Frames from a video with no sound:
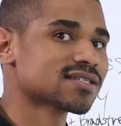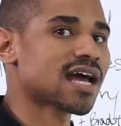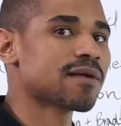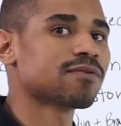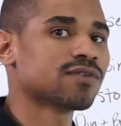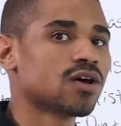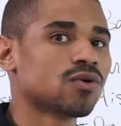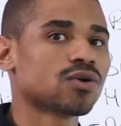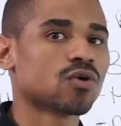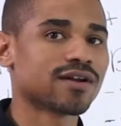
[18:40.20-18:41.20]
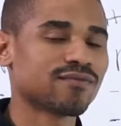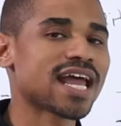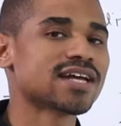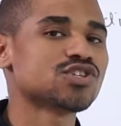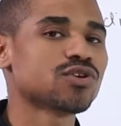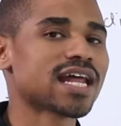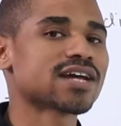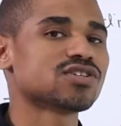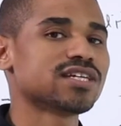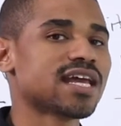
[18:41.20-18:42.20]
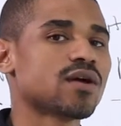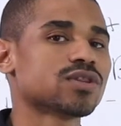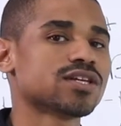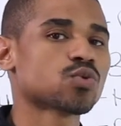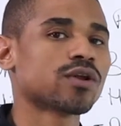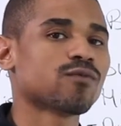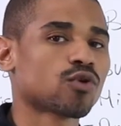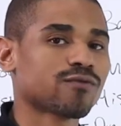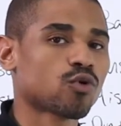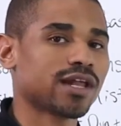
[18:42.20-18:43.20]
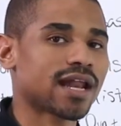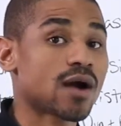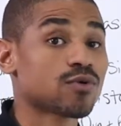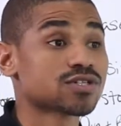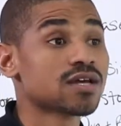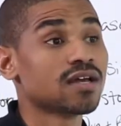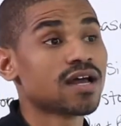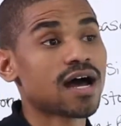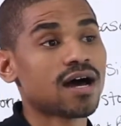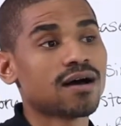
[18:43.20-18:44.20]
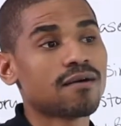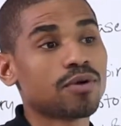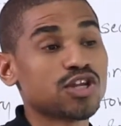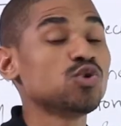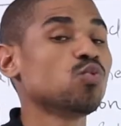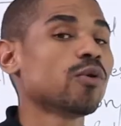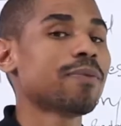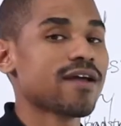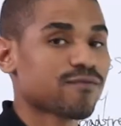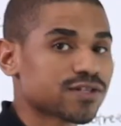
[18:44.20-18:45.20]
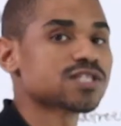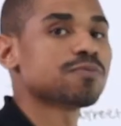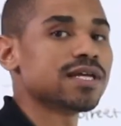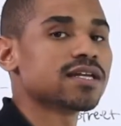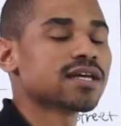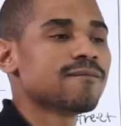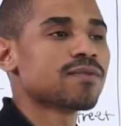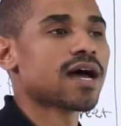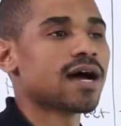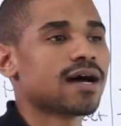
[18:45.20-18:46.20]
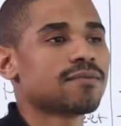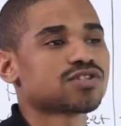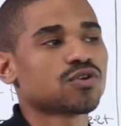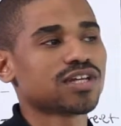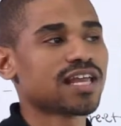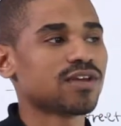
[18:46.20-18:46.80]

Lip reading: type of loan or advance you can actually get within 24 to 48 hours, but you will pay for the speed. So to give